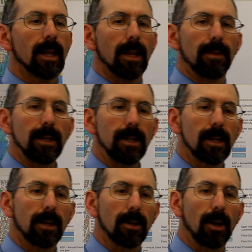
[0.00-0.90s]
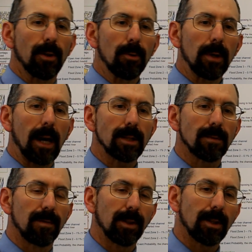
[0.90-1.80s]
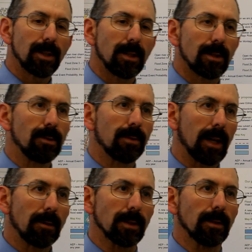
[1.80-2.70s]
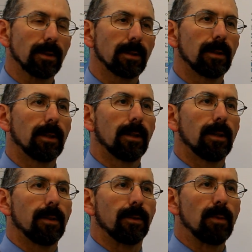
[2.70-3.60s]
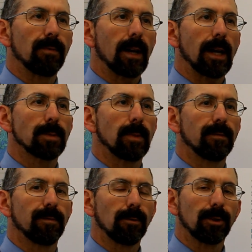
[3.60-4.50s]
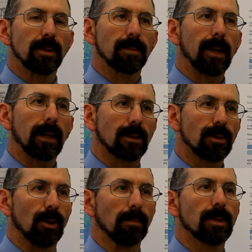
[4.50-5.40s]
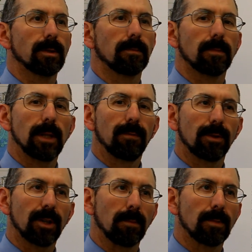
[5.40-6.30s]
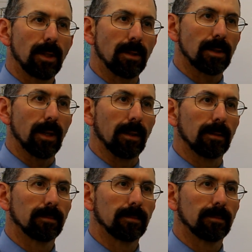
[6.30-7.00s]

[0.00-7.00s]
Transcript: Although it hasn't flooded since 2000, the river has been full to its bank tops several times since then.